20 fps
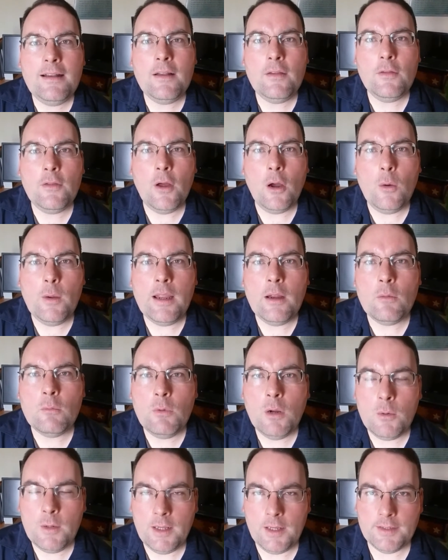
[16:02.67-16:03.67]
it, though,
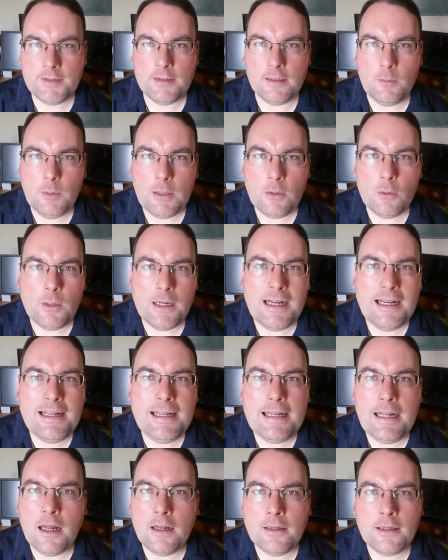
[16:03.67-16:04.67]
erroneously. We created
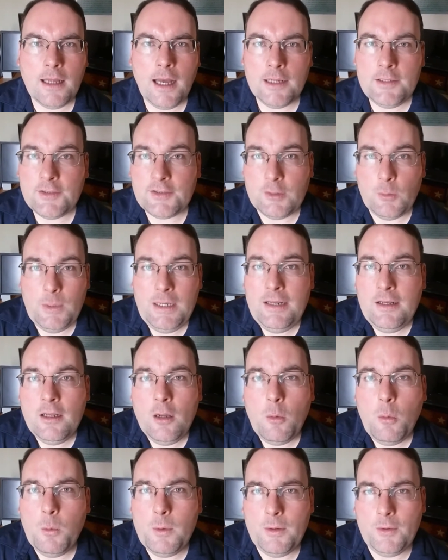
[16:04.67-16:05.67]
it unconsciously. We didn't
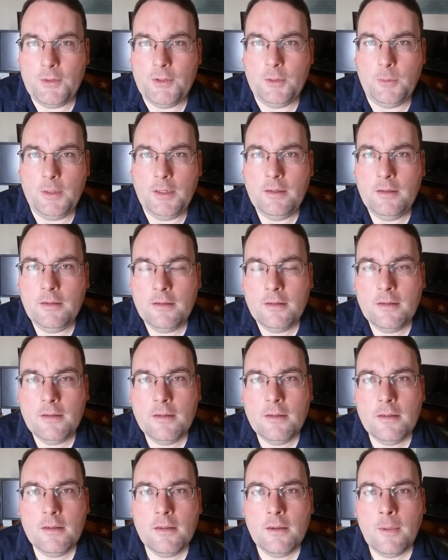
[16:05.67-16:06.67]
know what we were doing.
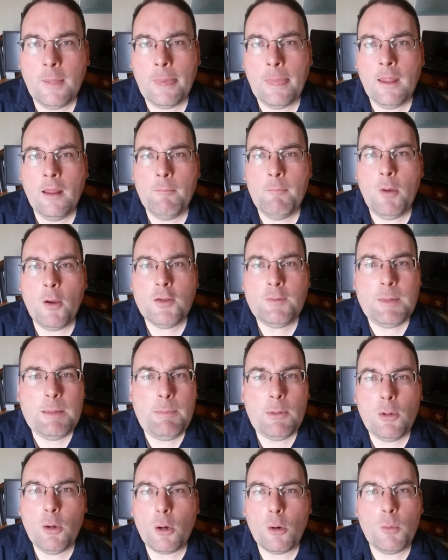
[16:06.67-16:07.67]
Most
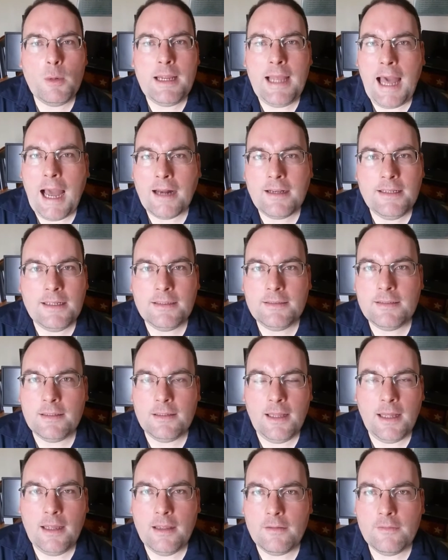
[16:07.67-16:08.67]
people who are reacting to
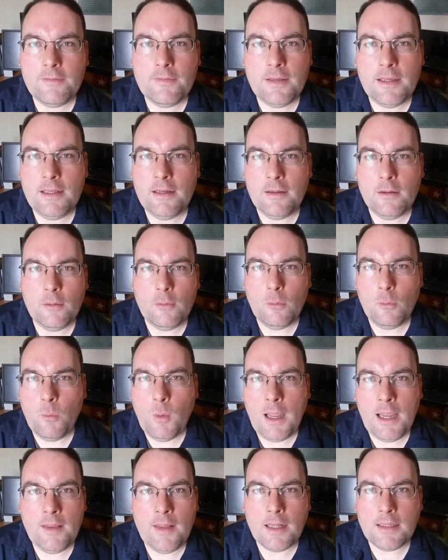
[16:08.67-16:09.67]
life in a
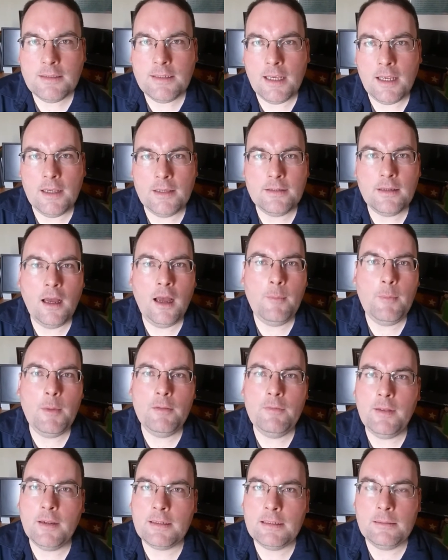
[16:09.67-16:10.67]
way that says, "Oh, I'm the
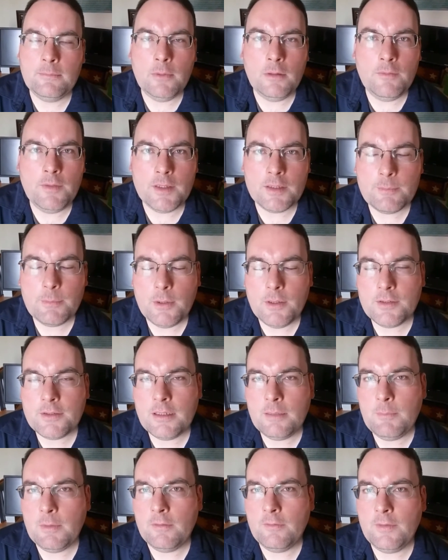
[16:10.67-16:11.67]
victim of this
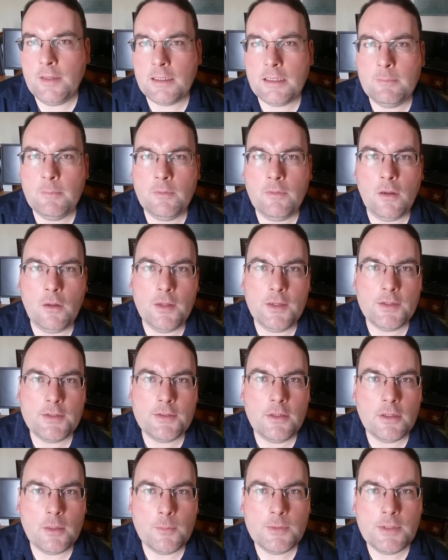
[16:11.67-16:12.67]
person, I'm the victim of all these
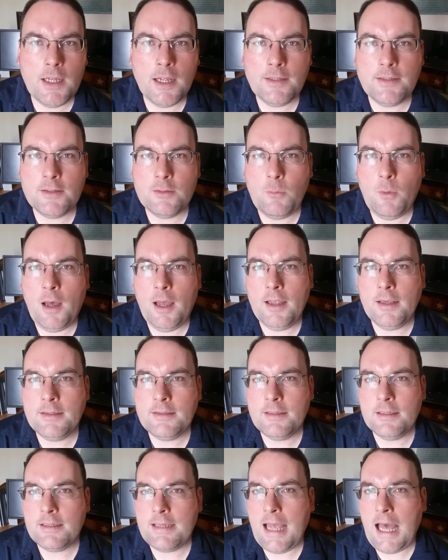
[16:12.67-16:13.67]
circumstances, why is
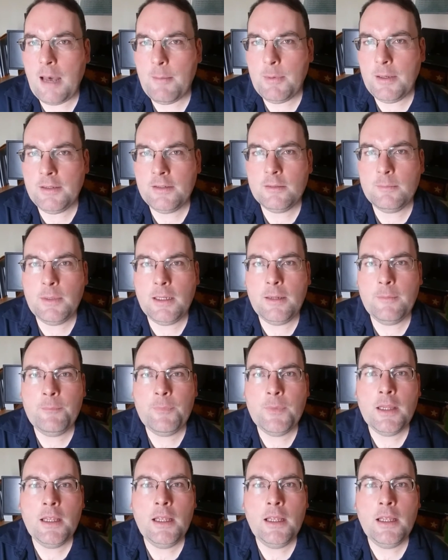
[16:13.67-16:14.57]
this happening to me?"